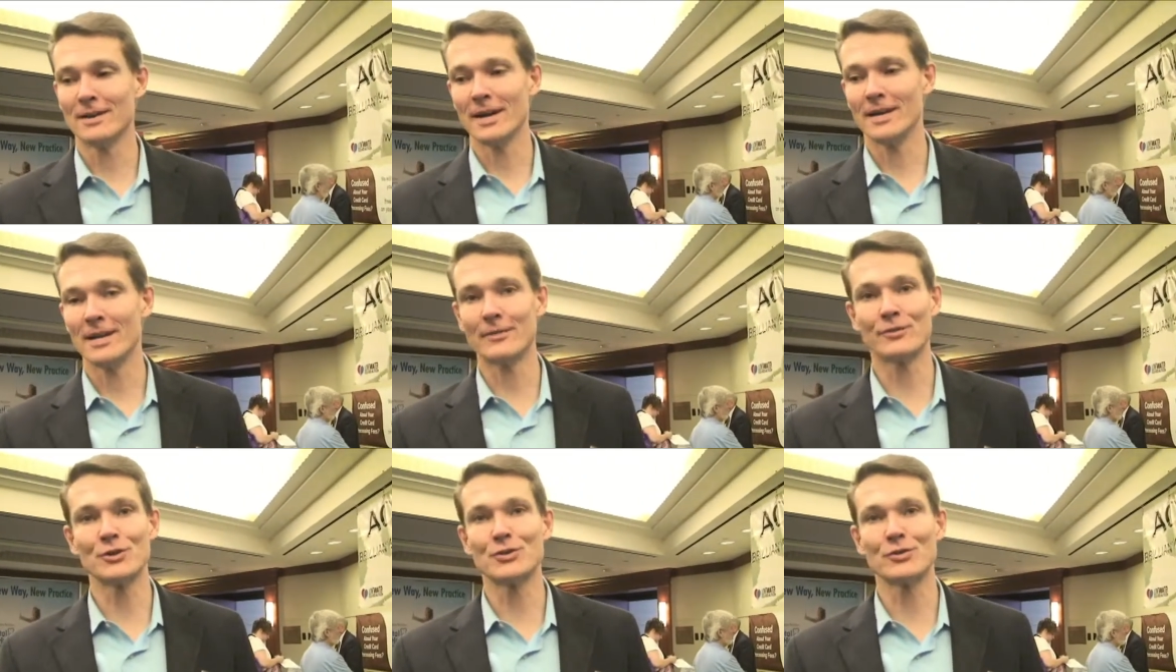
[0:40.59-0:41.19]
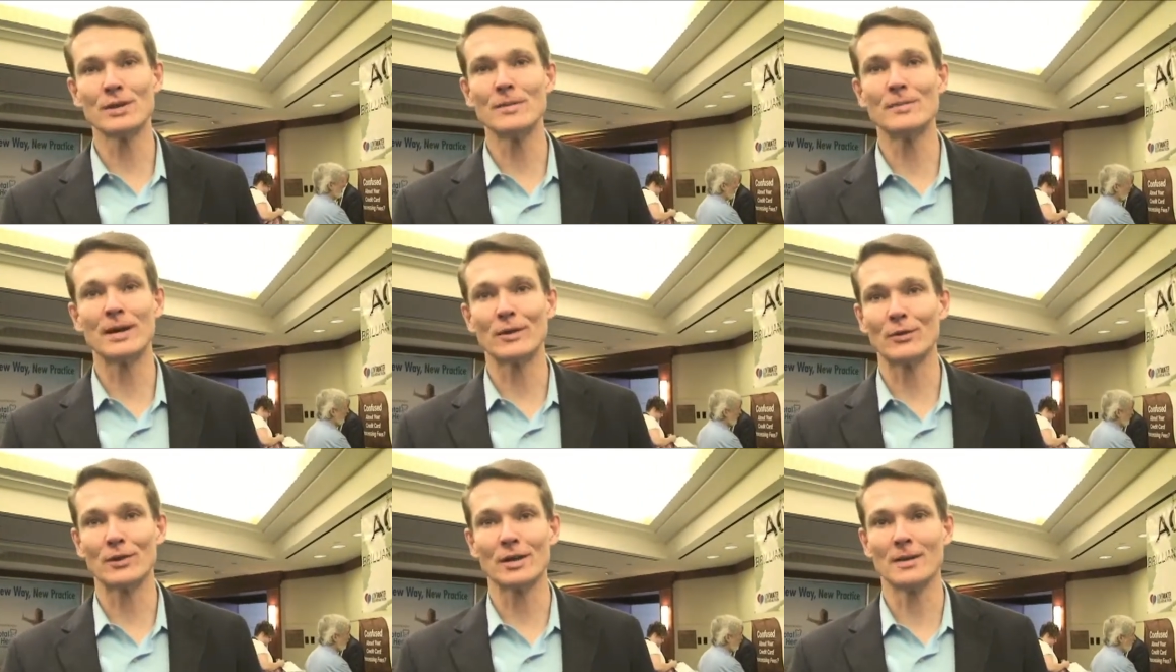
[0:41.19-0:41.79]
I never dreamed
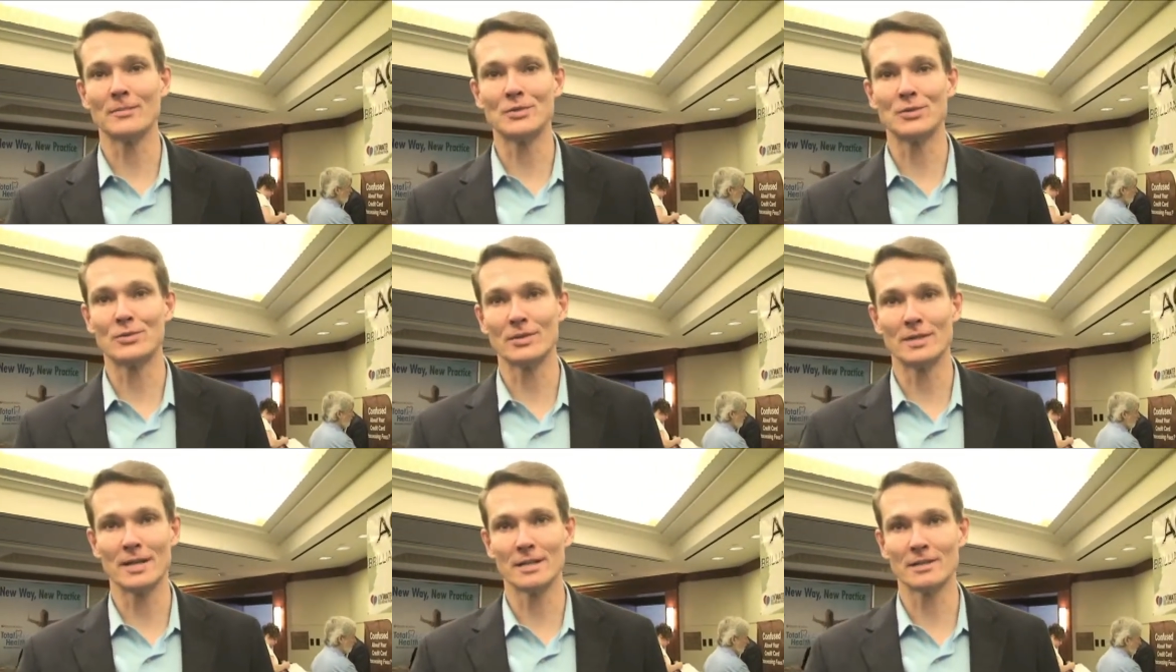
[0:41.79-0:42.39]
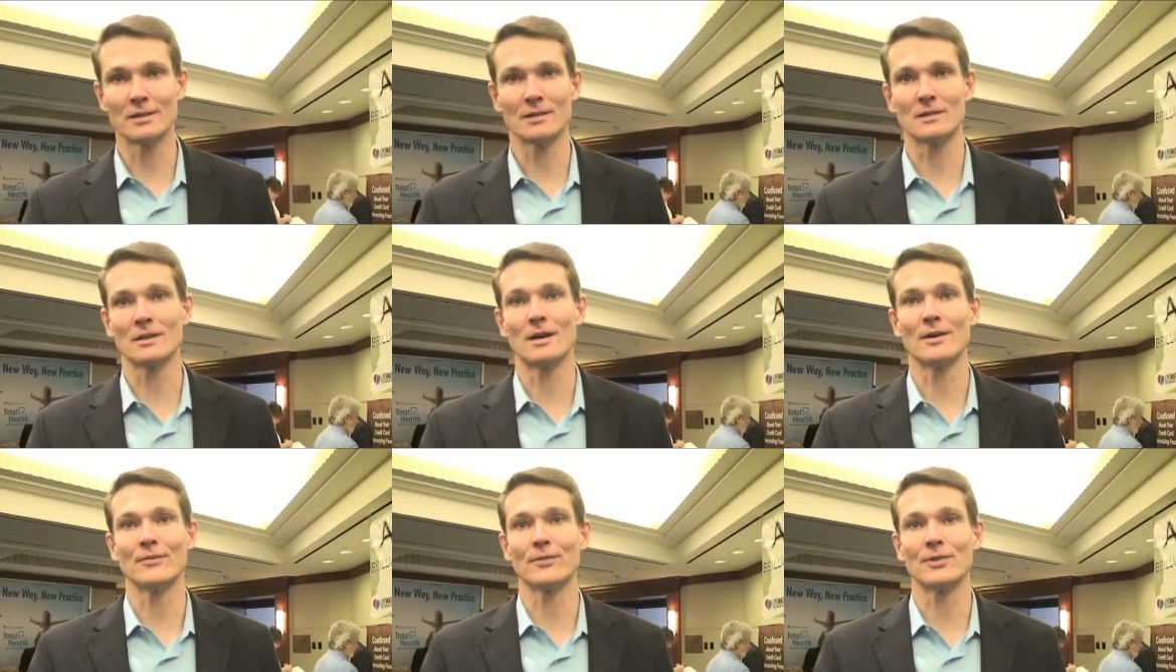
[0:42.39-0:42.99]
I would come to a dental
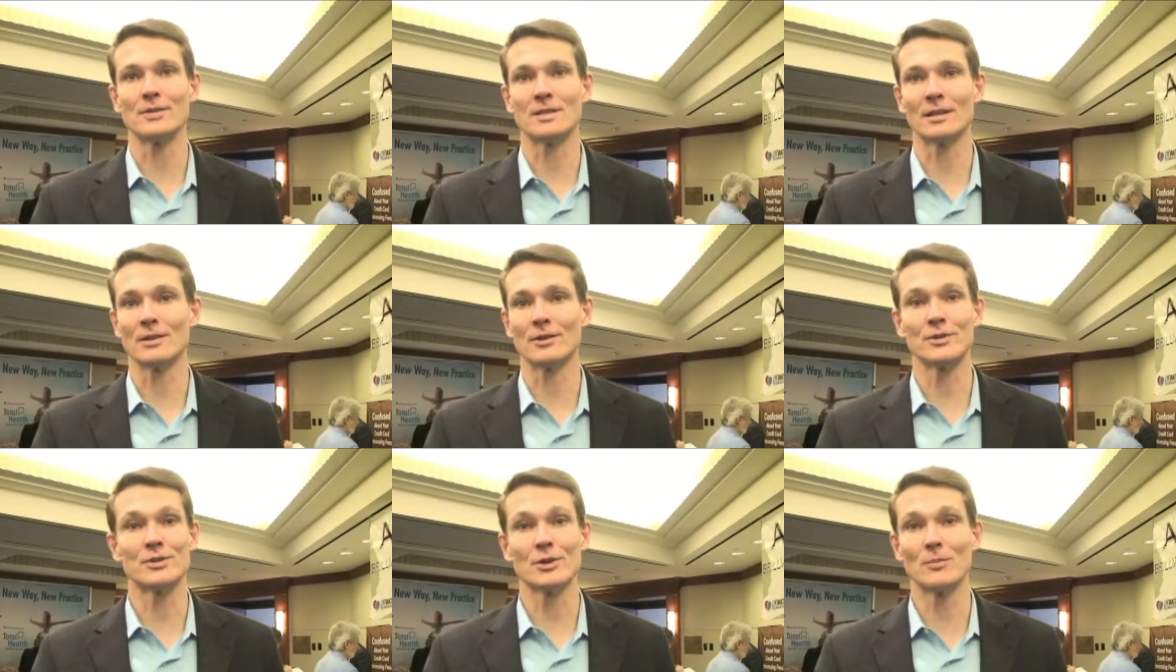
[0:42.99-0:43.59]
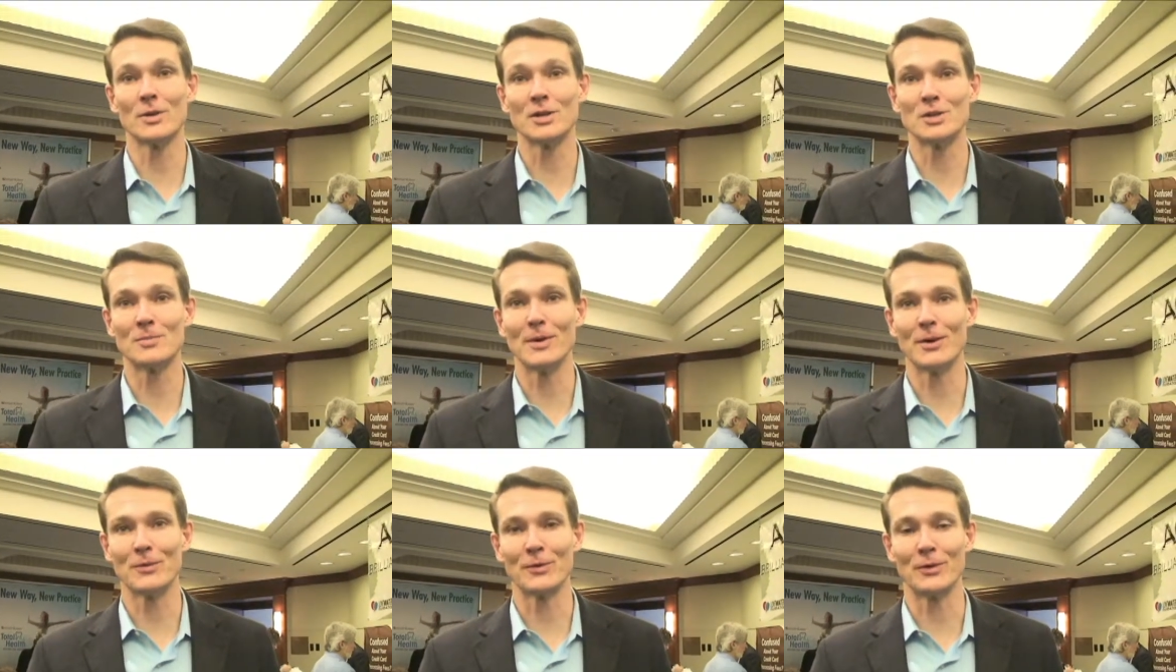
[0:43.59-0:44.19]
conference and learn so much
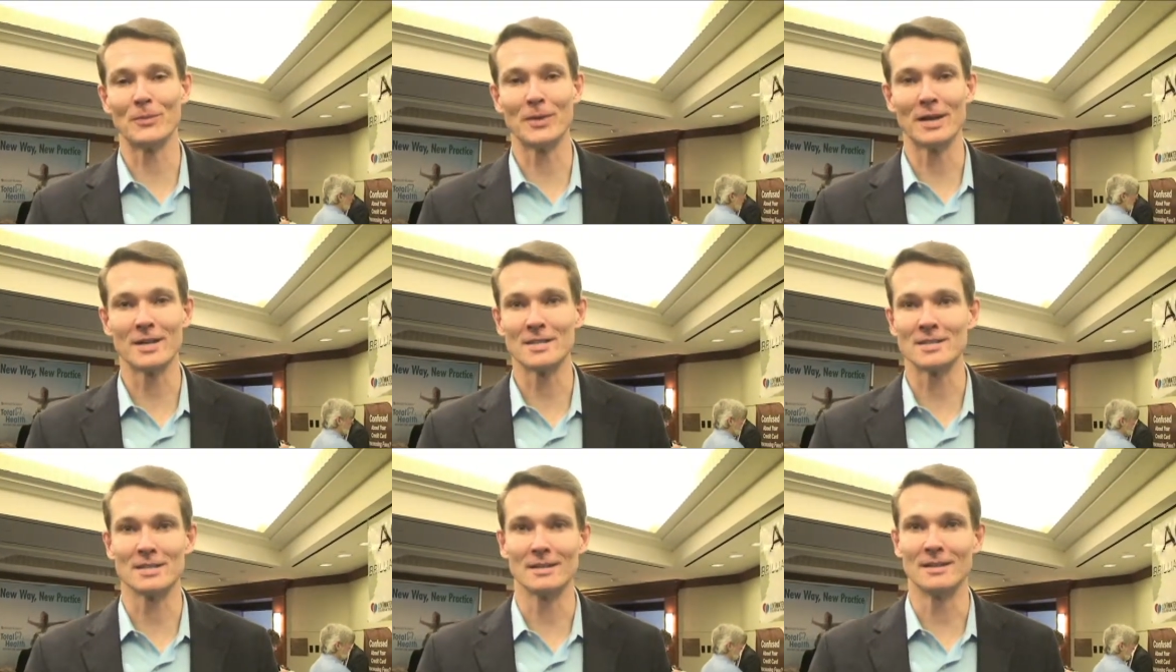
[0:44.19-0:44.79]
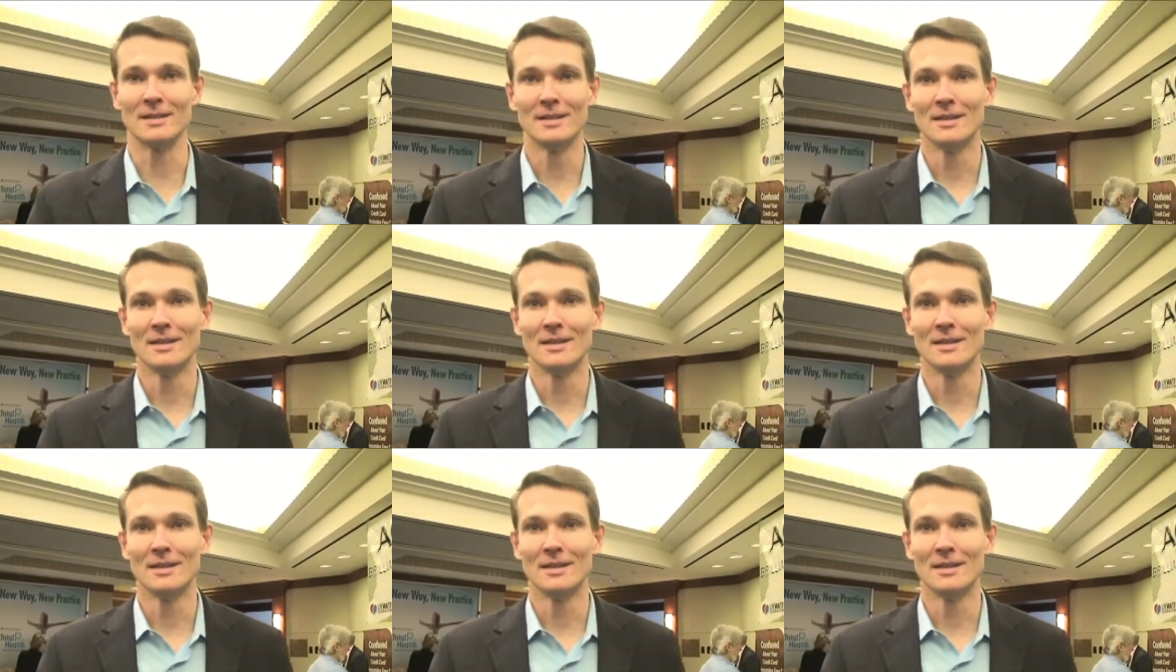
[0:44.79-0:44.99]
about real medicine.